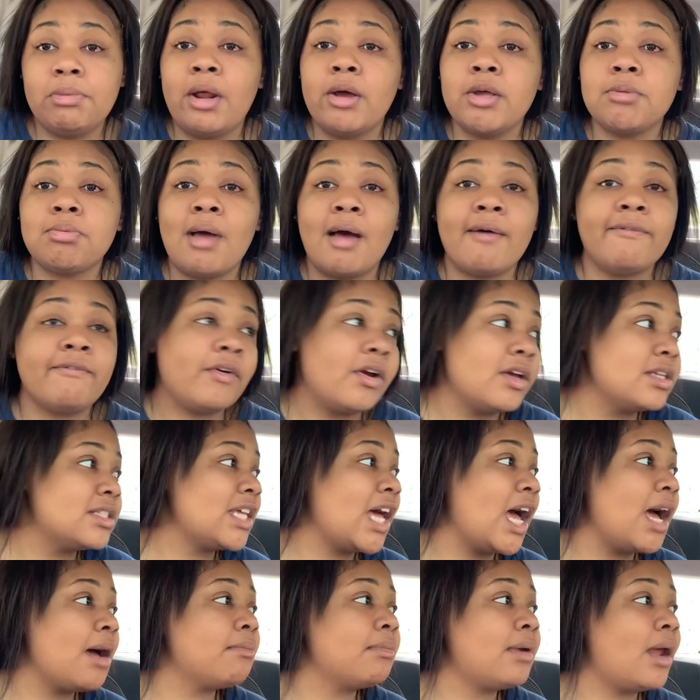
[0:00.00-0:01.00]
But that was my first
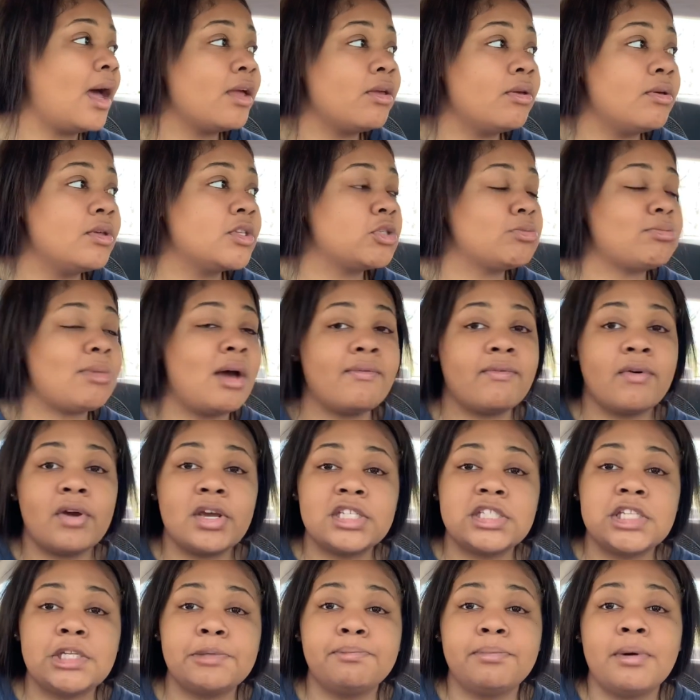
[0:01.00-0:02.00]
time not using my
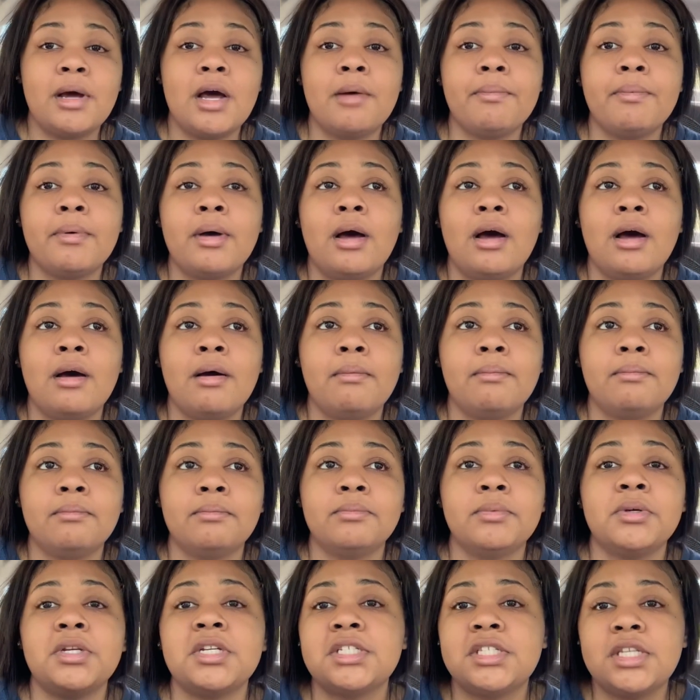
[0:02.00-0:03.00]
first slip up.
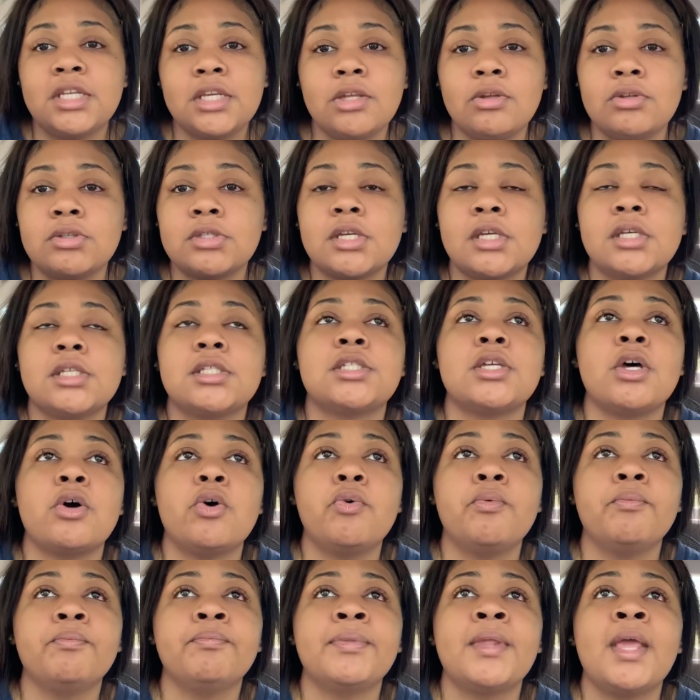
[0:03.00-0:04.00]
We just didn't use it.
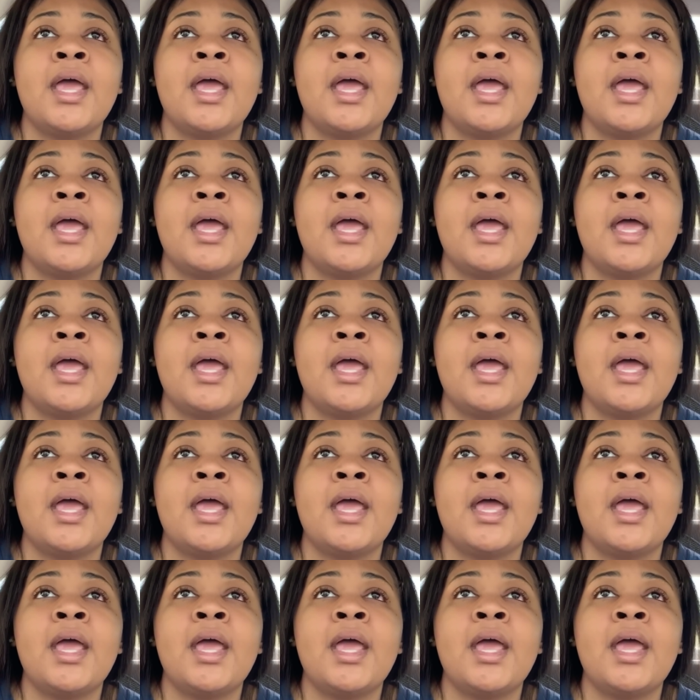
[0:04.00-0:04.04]
So